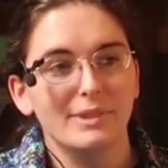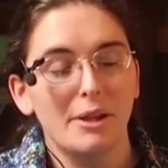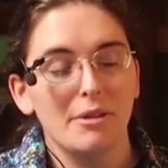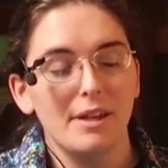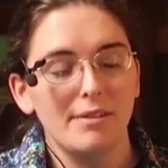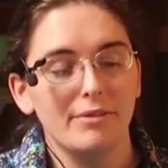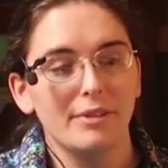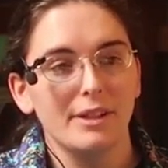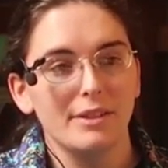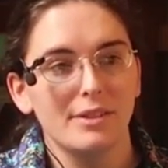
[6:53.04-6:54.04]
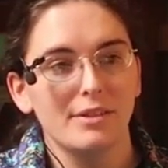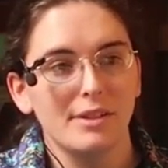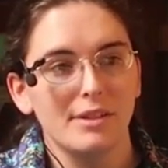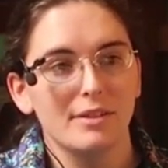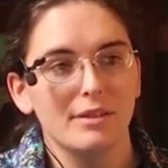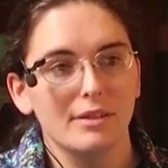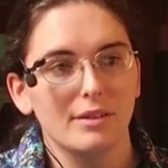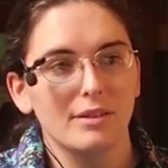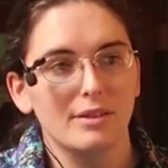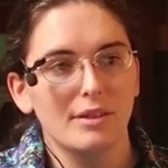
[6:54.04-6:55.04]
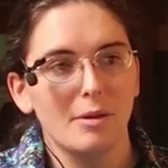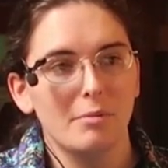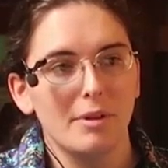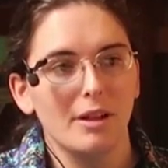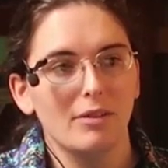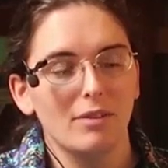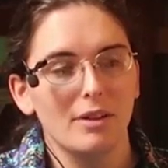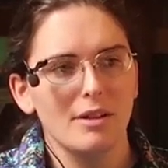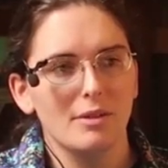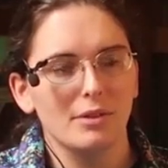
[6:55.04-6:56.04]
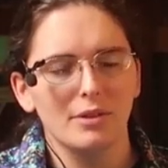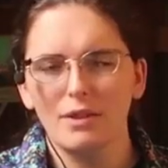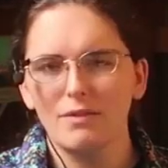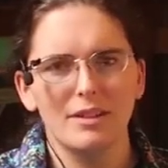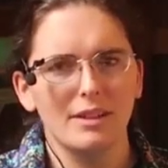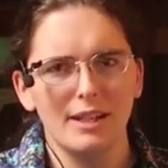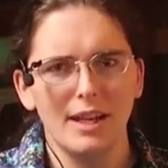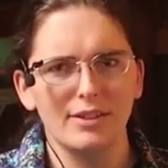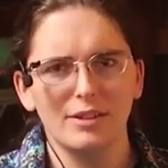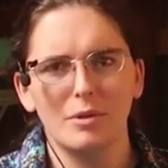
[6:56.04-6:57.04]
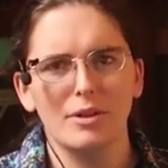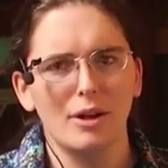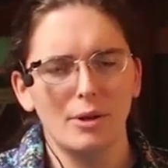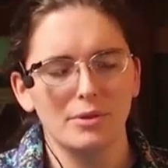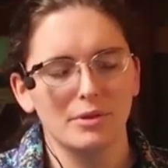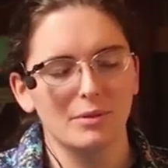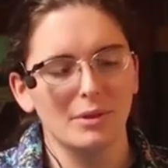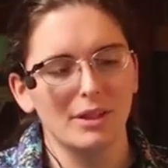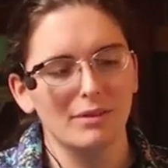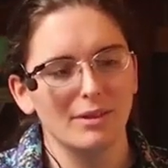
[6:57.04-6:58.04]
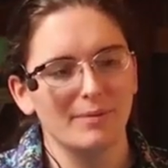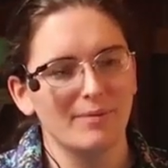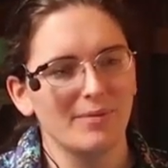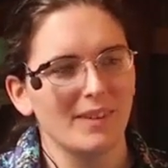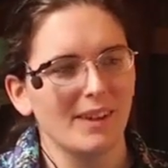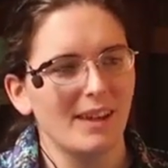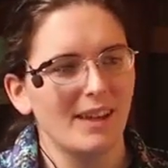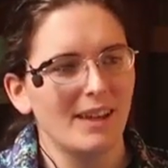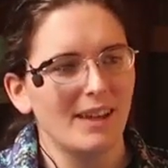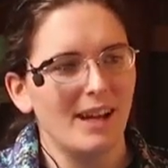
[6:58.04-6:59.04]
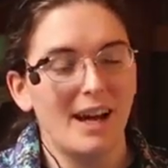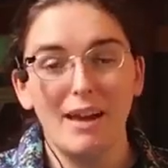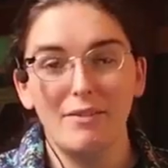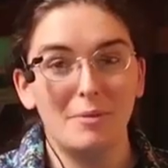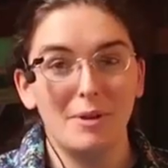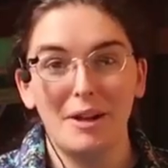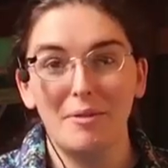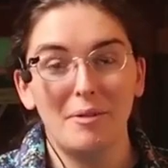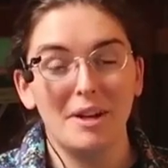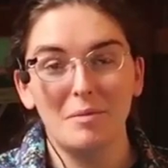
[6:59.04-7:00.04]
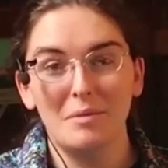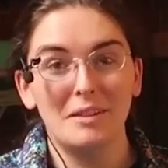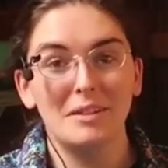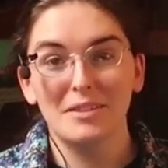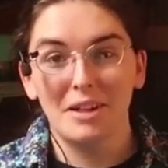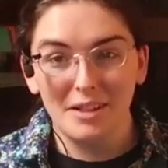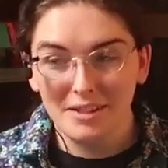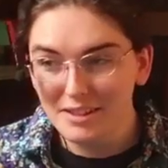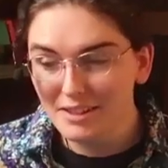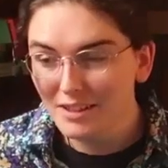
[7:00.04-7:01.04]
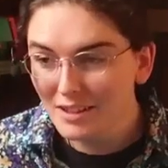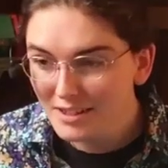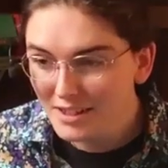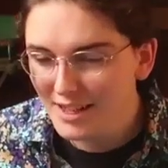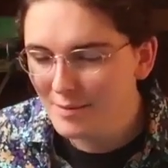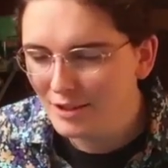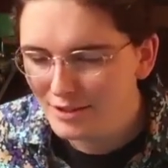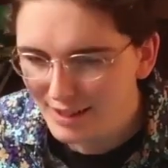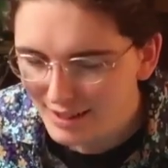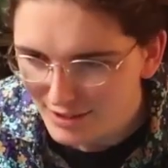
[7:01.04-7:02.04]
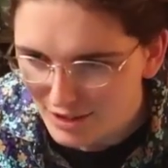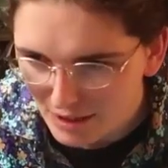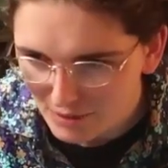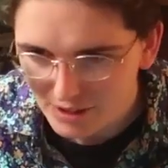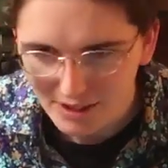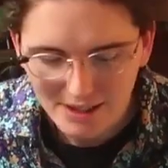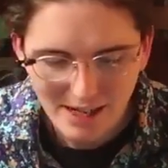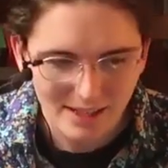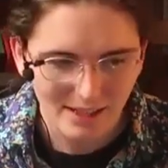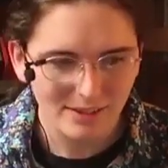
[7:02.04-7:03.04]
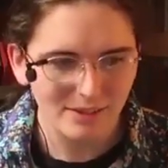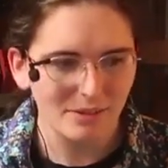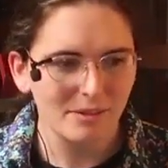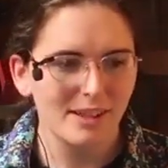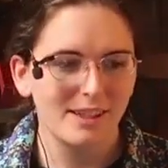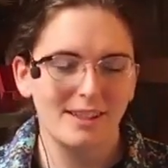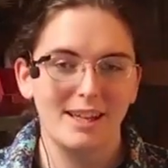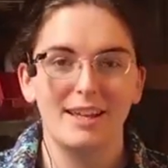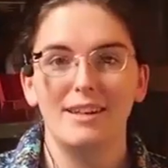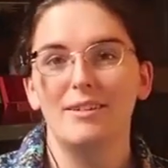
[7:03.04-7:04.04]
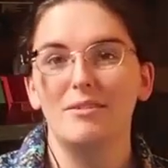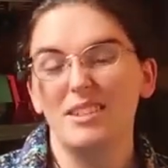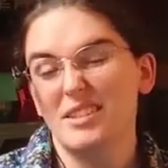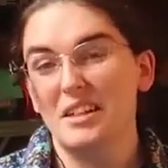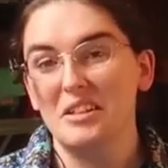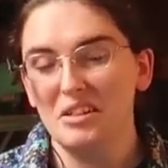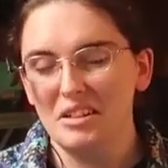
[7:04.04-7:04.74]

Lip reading: Now, thankfully, since he's stopped making videos, because evidently he has some other hosts or whatever, I haven't been recommended his content in a long time, and it looks like his channel's kind of tanking, so that's kind of